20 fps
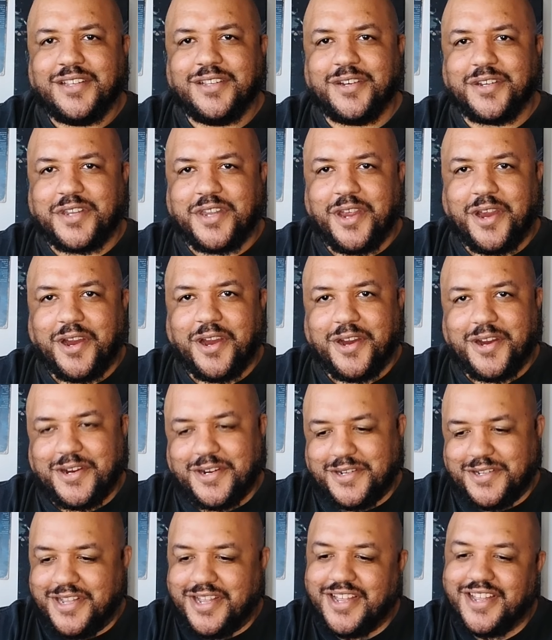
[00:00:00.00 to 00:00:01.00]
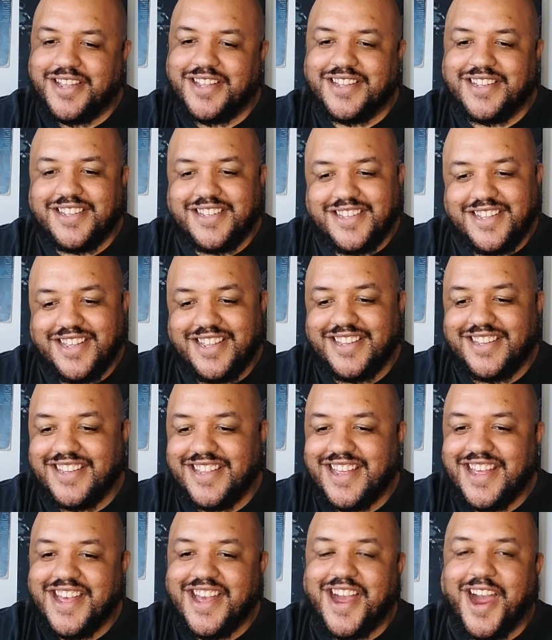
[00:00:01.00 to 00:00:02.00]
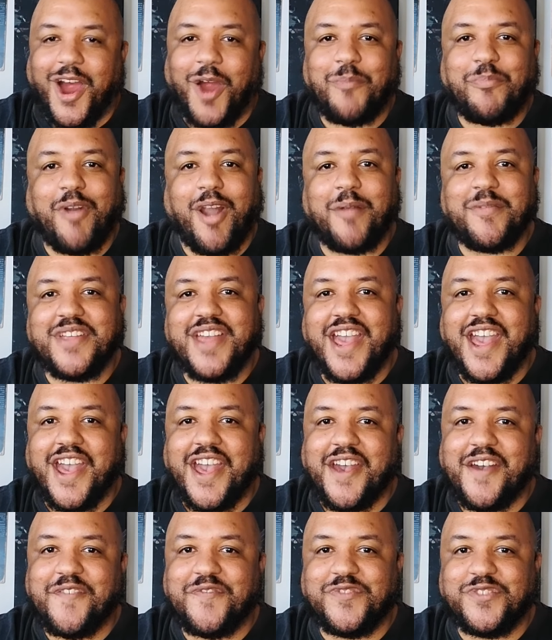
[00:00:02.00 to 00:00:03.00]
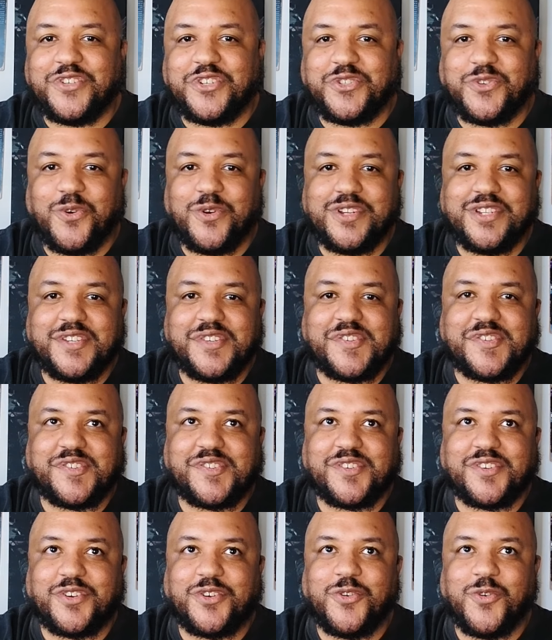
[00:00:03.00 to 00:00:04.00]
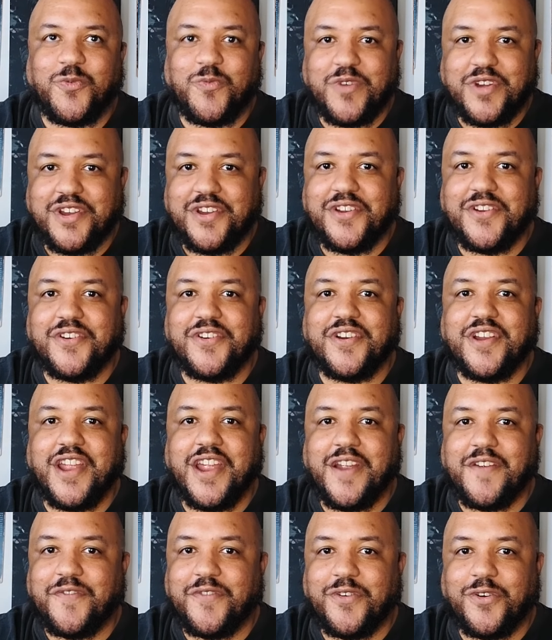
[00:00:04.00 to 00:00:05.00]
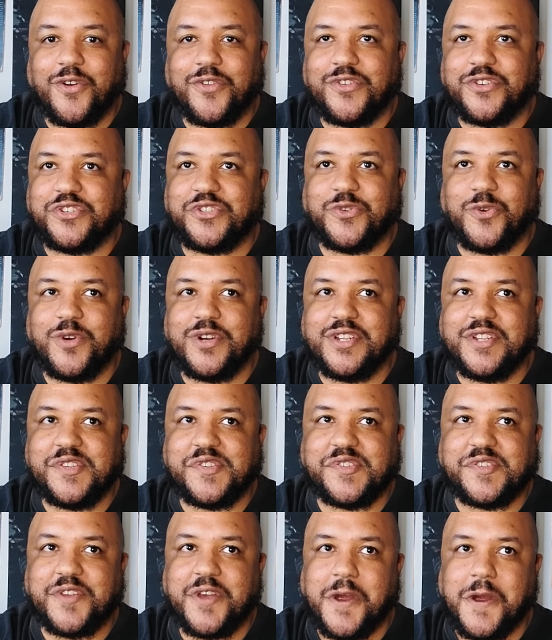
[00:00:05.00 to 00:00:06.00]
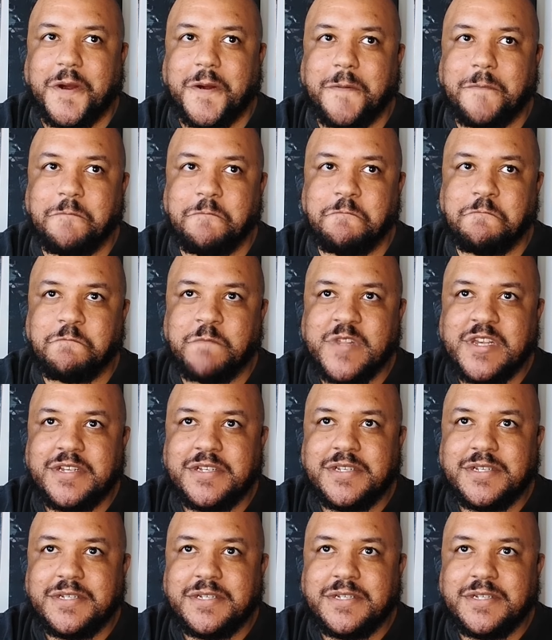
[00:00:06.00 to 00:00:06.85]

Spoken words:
Look, y'all, I probably have the shortest career ever, or the shortest run